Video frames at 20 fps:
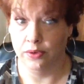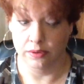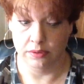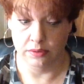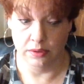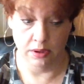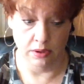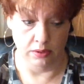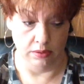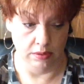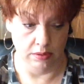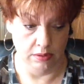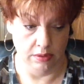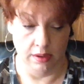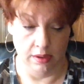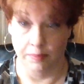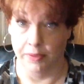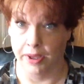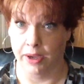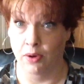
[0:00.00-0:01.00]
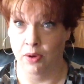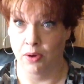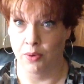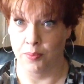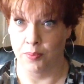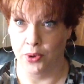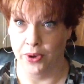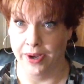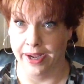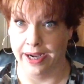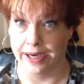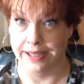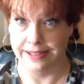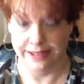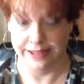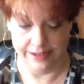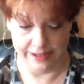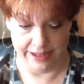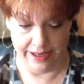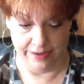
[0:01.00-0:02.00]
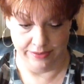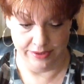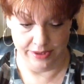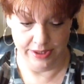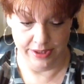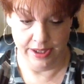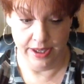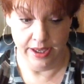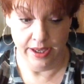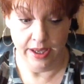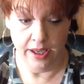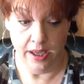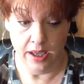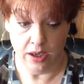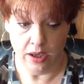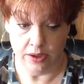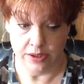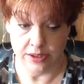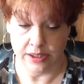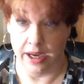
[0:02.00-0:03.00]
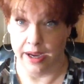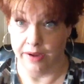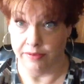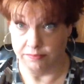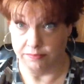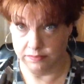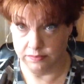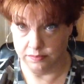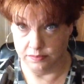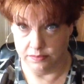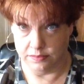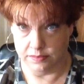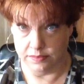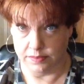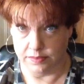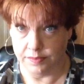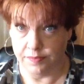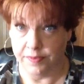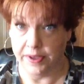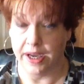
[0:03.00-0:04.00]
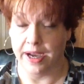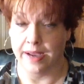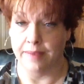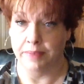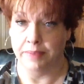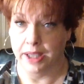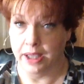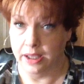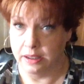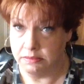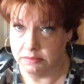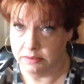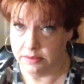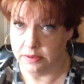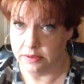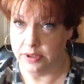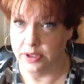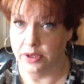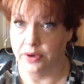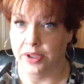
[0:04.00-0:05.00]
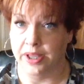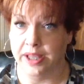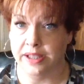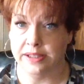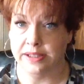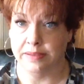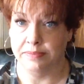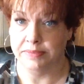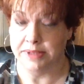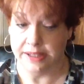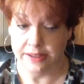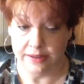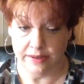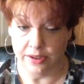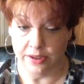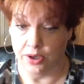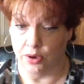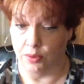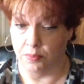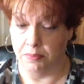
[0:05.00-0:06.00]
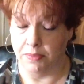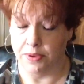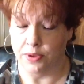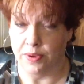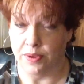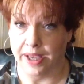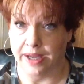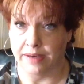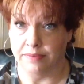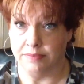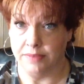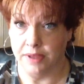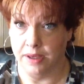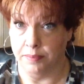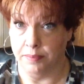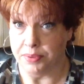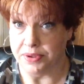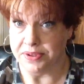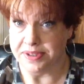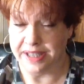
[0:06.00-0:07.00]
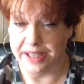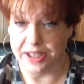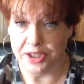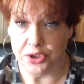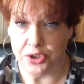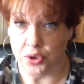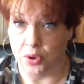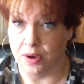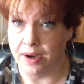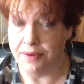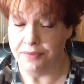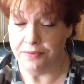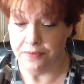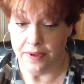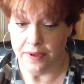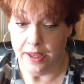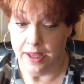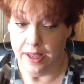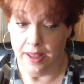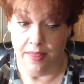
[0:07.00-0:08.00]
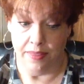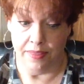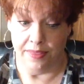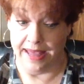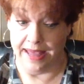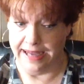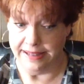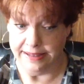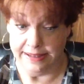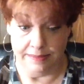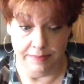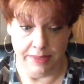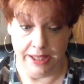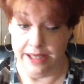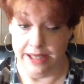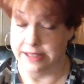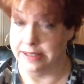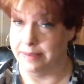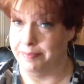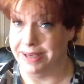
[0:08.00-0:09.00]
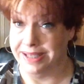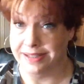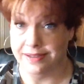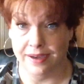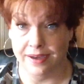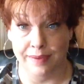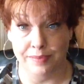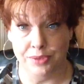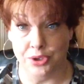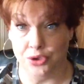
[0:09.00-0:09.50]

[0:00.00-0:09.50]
I'm like, oh boy, I got a discount. Because VIB, you get some, you get a percentage off. That to me is the best time to